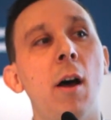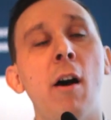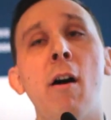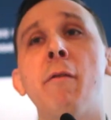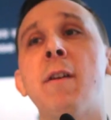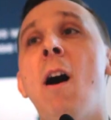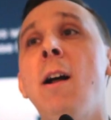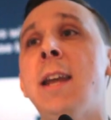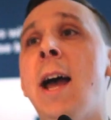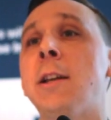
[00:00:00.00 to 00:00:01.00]
of
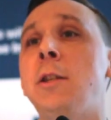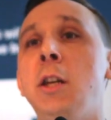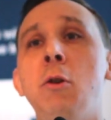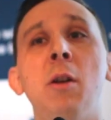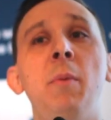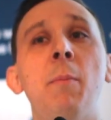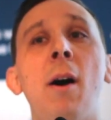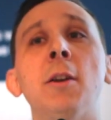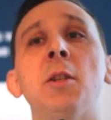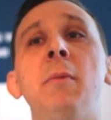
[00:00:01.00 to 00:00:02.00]
contacts that you could be
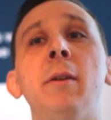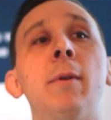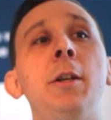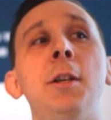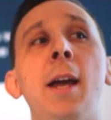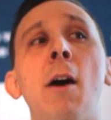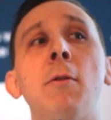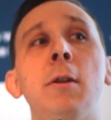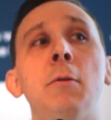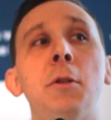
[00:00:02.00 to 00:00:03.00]
possibly reaching
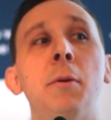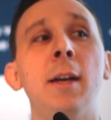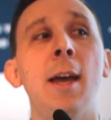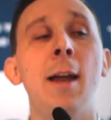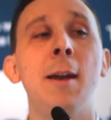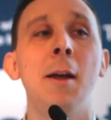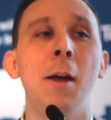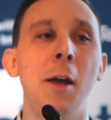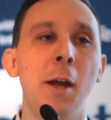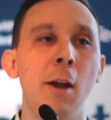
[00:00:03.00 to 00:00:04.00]
out to. So again,
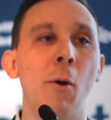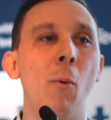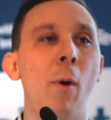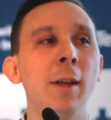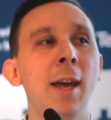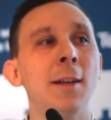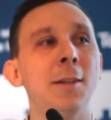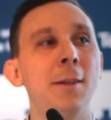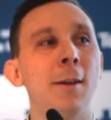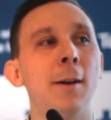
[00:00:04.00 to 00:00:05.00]
while
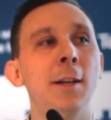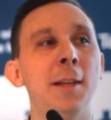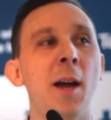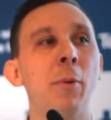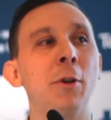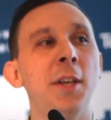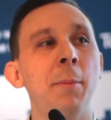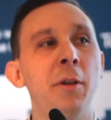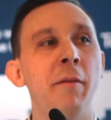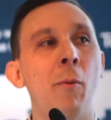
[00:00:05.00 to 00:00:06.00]
yes, there is that
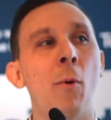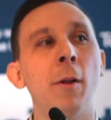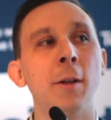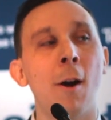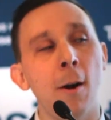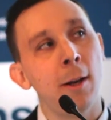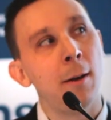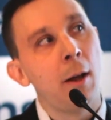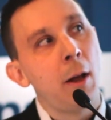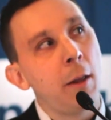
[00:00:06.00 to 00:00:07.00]
perception of a walled
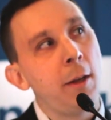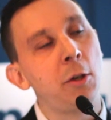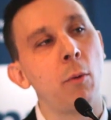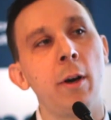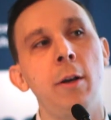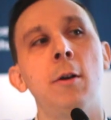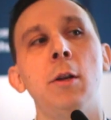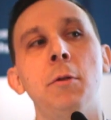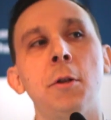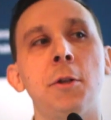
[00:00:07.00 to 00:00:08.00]
garden, these are where your
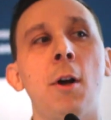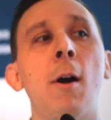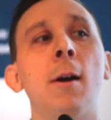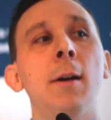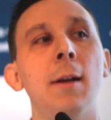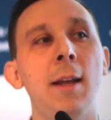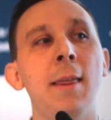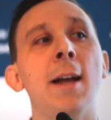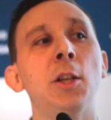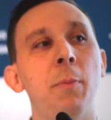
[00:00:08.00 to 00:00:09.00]
users are in
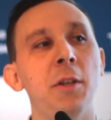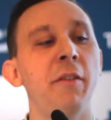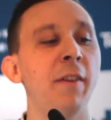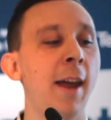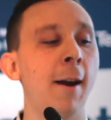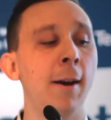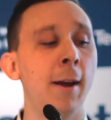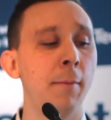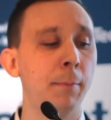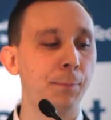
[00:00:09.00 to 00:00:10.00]
that specific
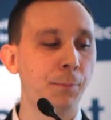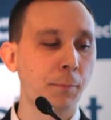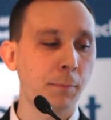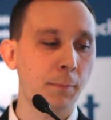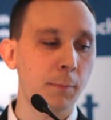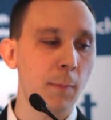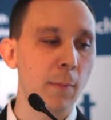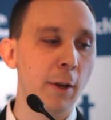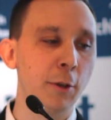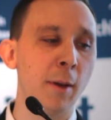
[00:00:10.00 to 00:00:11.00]
area.
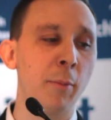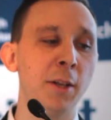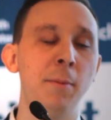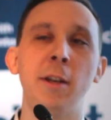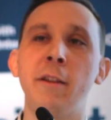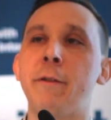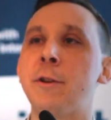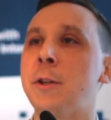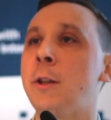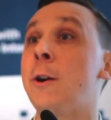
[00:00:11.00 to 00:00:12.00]
So that brings me to the
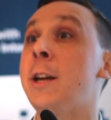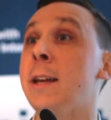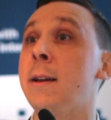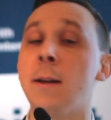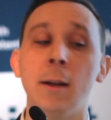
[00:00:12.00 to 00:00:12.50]
first learning.